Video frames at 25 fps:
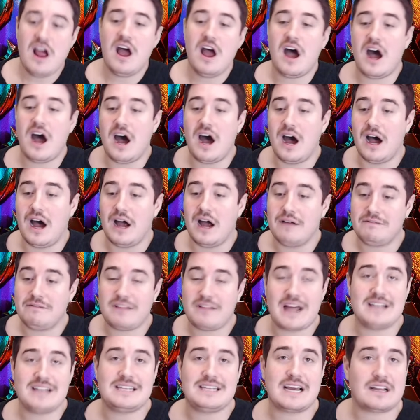Uh,
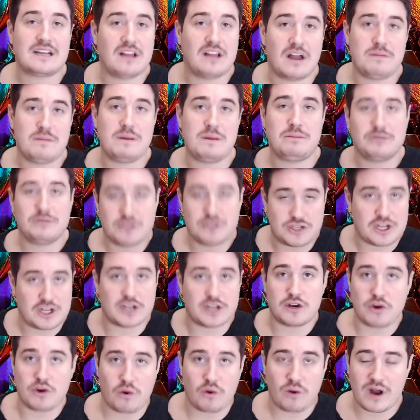flat attack, a lot of people just
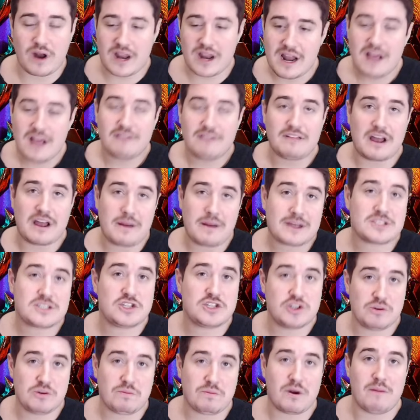ignore it. Flat attack's
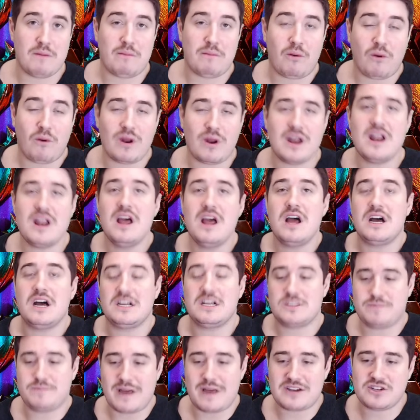super important,
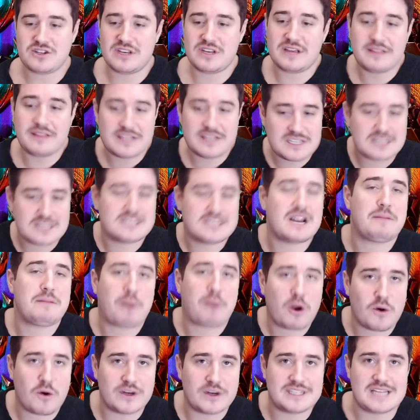especially, this, it's not a
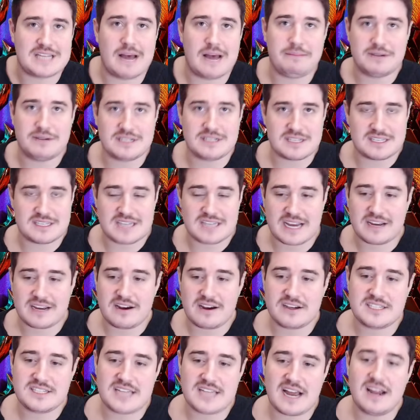priority stat, but as a
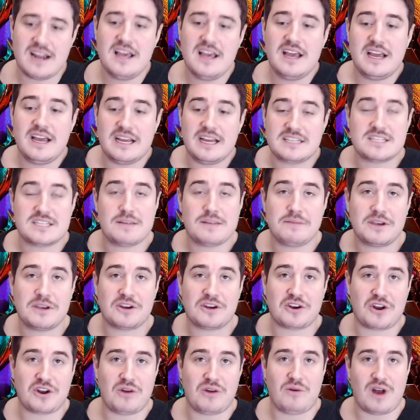secondary stat, it's something
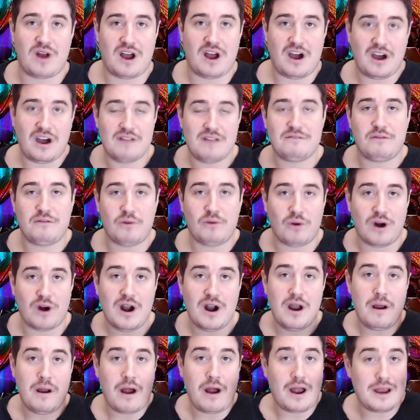you're going to want to hunt for
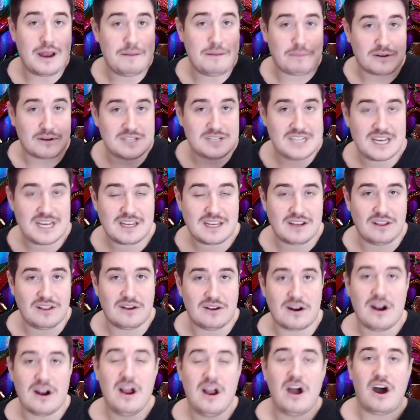in
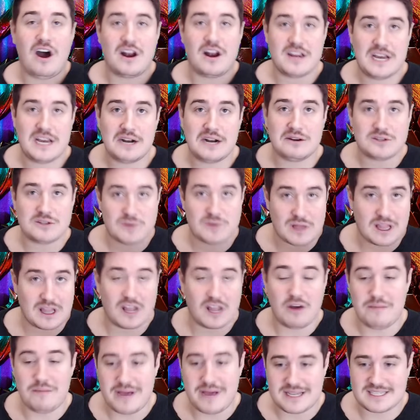particular on heroes with
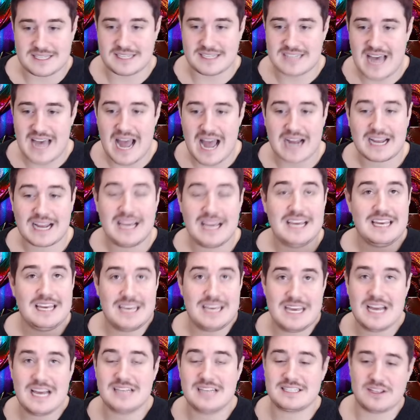low base attack.
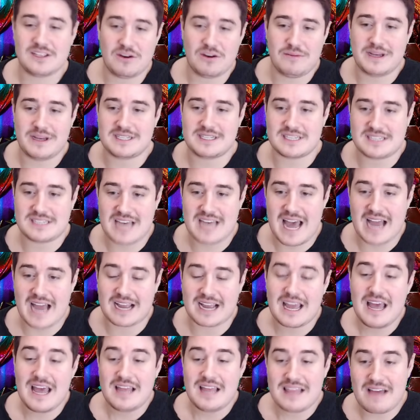He has low base
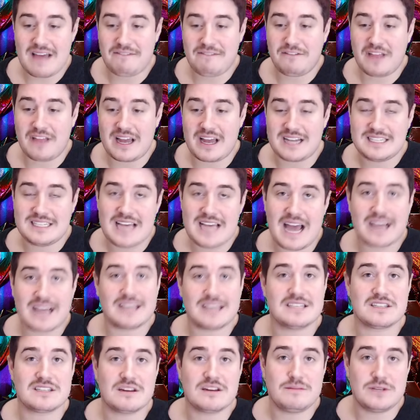attack. That flat attack
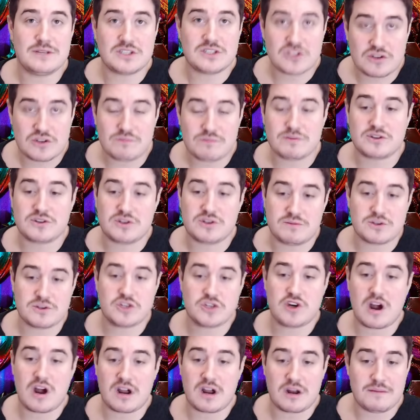is going to be super, super
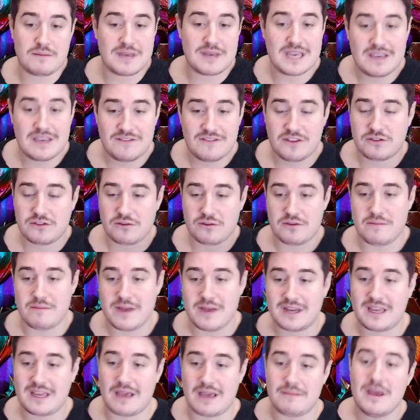strong on him. Even through the
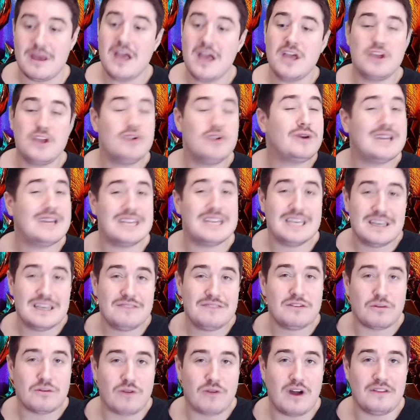mid game, you could
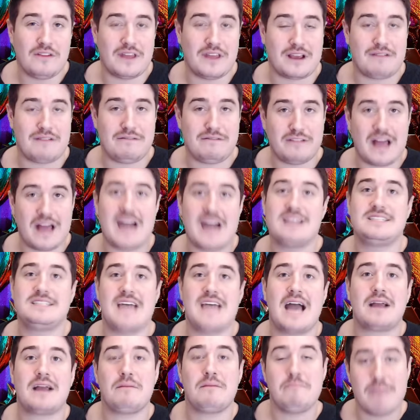even run like a flat
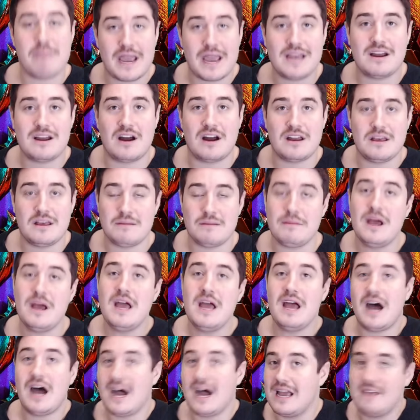attack main on him
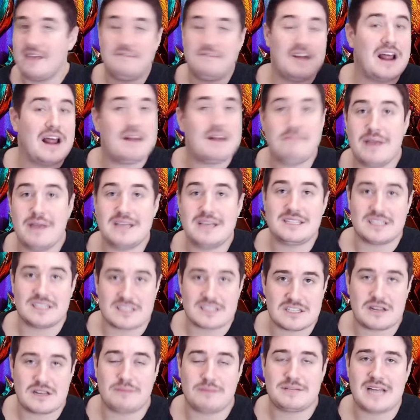uh, if it had amazing
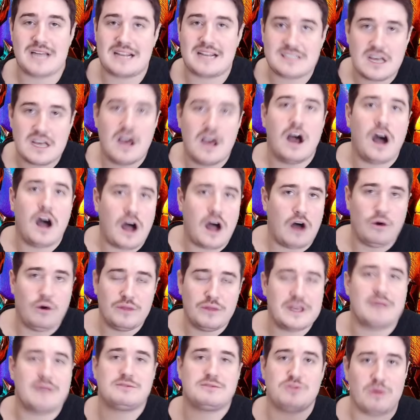subsets,
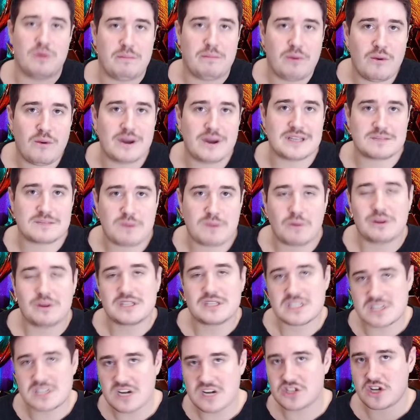only up to a point. But with
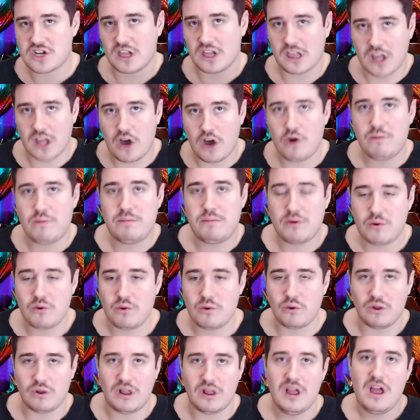such a low
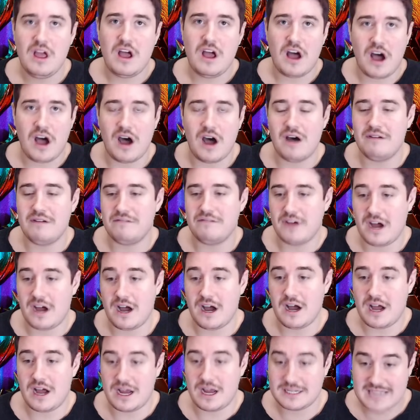pool of
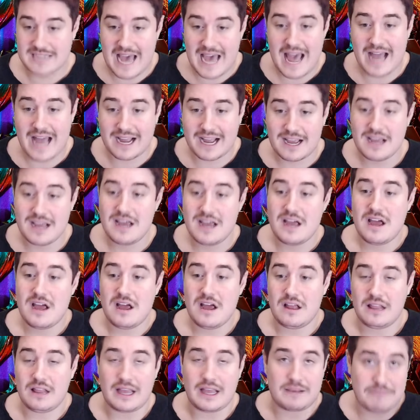uh, attack,
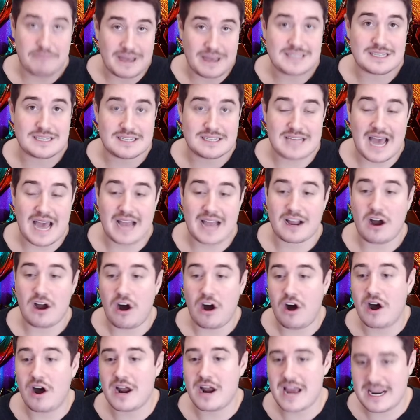like base attack
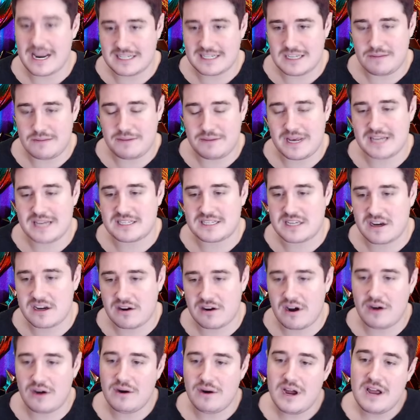on a DPS
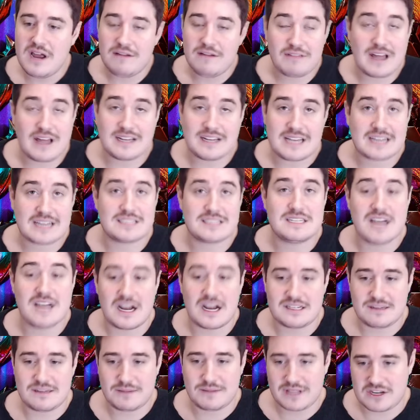hero, flat attack is
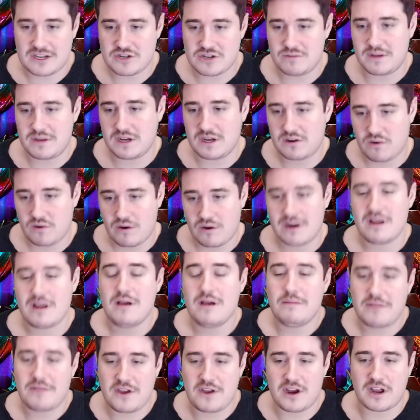not something that should be ignored.
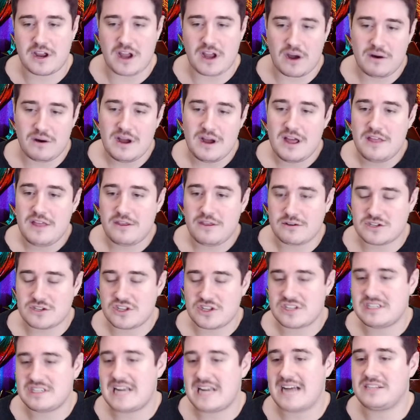But there you go. Those are the
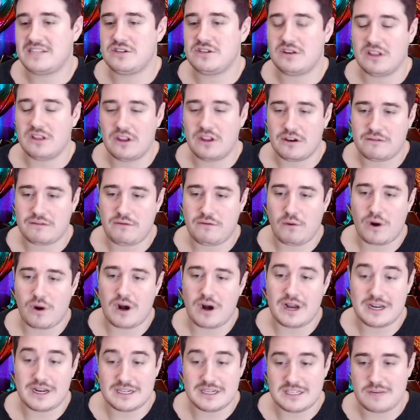stats you can look for
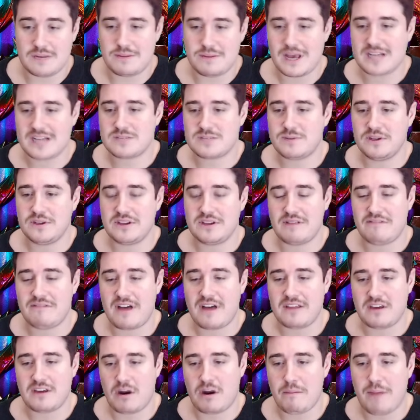in a DPS build. And
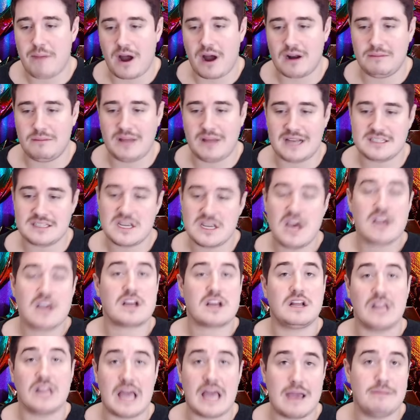finally, our bottom lines,
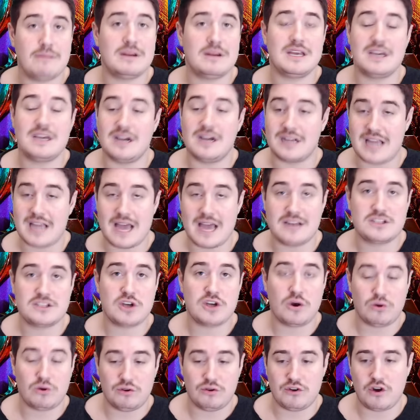Calamity, again,
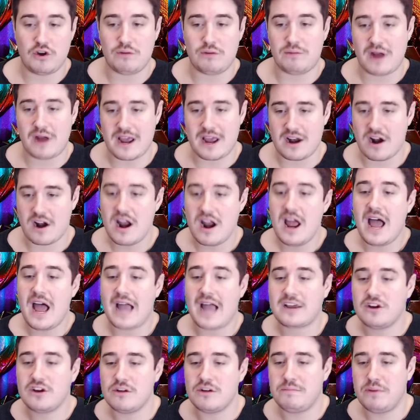total no-brainer. I
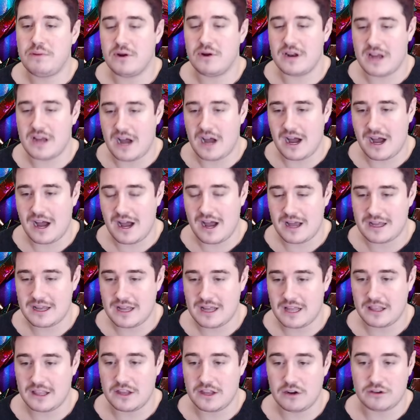could have put uh,
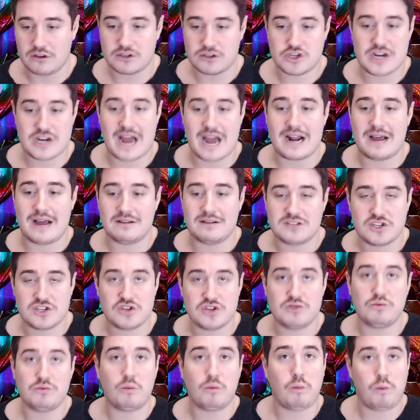a little shout out
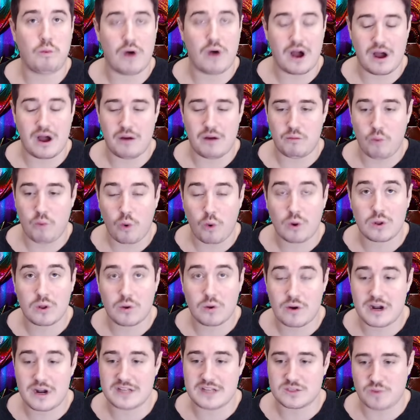to uh,
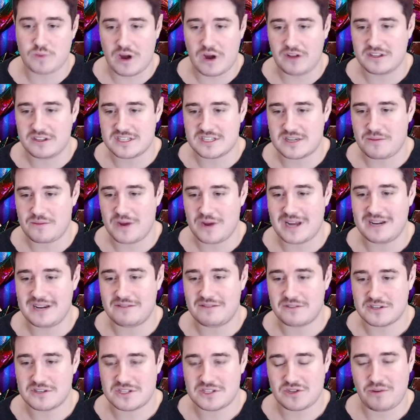Warlord as well, the same way I did
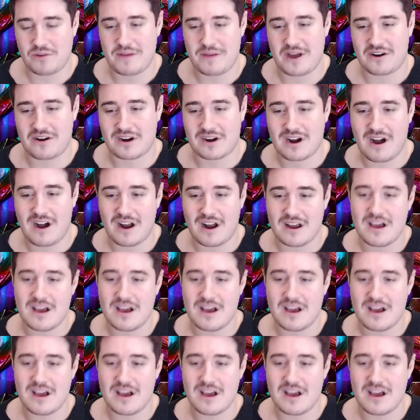for Soulbound Arcana,